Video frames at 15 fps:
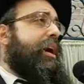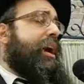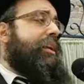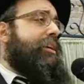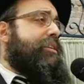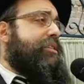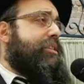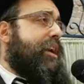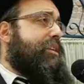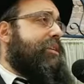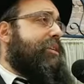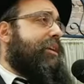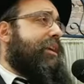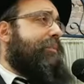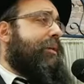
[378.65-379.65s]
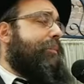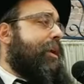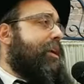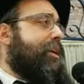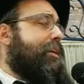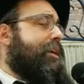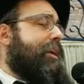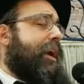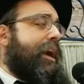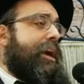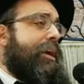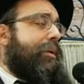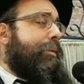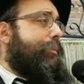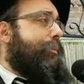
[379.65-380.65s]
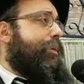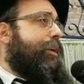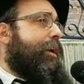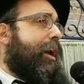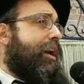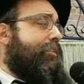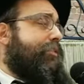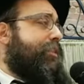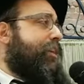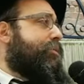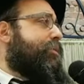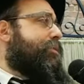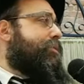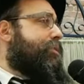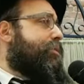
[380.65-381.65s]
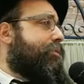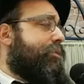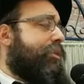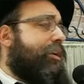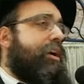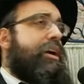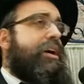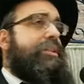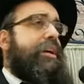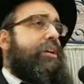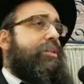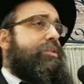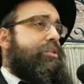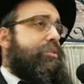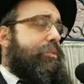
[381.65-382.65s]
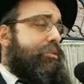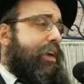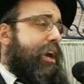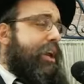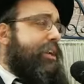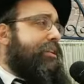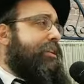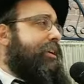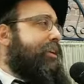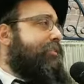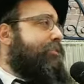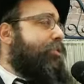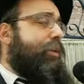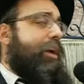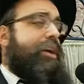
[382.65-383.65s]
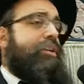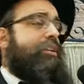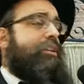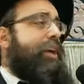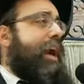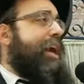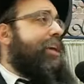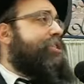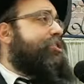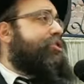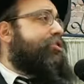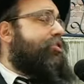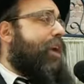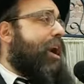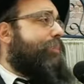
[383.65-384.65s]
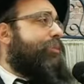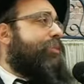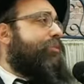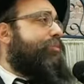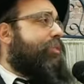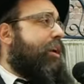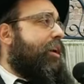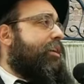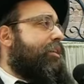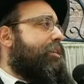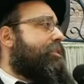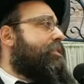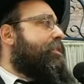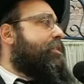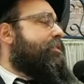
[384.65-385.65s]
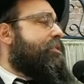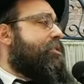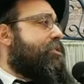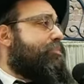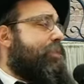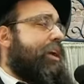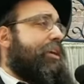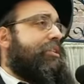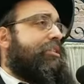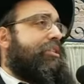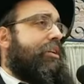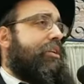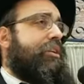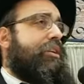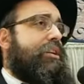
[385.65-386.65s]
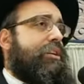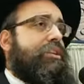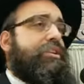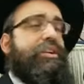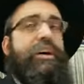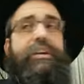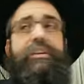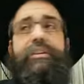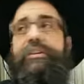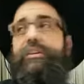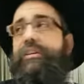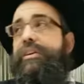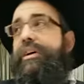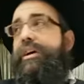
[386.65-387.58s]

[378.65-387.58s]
and he said to them, I'm making a covenant with you that you should be ready to give away your last drop of blood to spread Torah and Yiddishkeit.